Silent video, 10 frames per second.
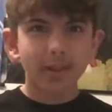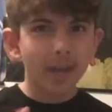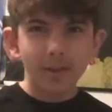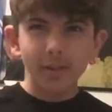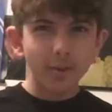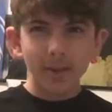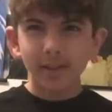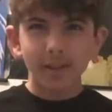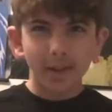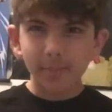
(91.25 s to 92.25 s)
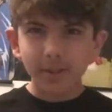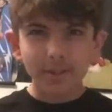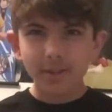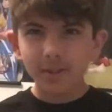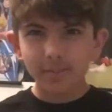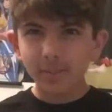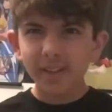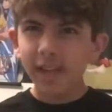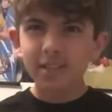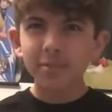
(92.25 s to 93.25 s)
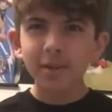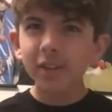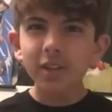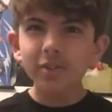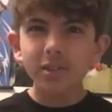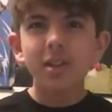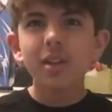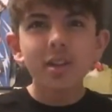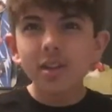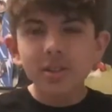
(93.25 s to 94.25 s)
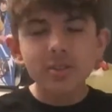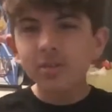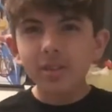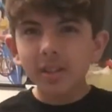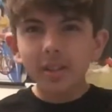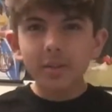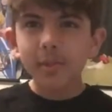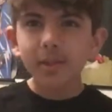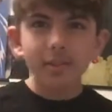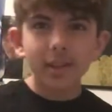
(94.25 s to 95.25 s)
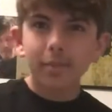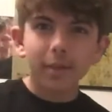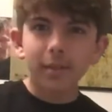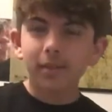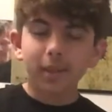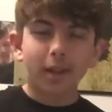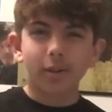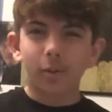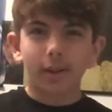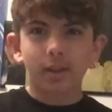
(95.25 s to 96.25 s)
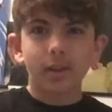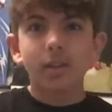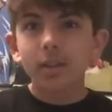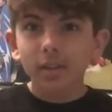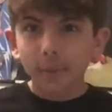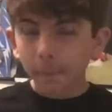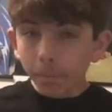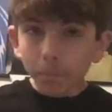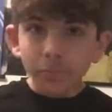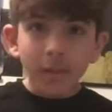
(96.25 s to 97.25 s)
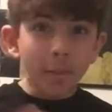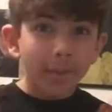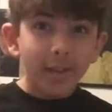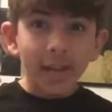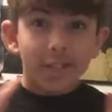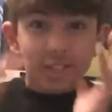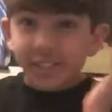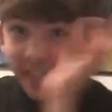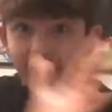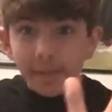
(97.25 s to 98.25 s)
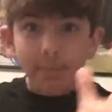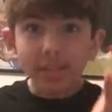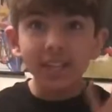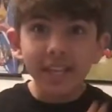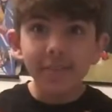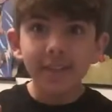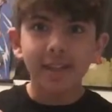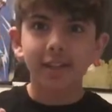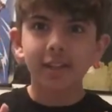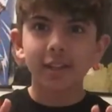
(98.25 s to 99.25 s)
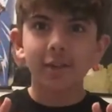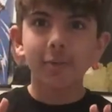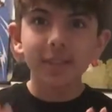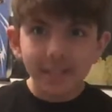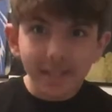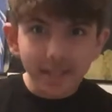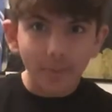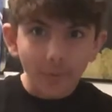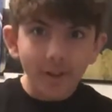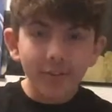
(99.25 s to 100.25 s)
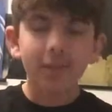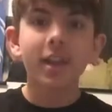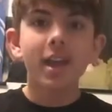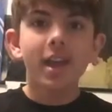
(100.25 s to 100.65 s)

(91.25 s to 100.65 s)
I don't know when. I'm gonna start putting ads in my videos. Sooner or later, I'm gonna do that, maybe. I don't know when. But I just can't believe it. We did it, 100.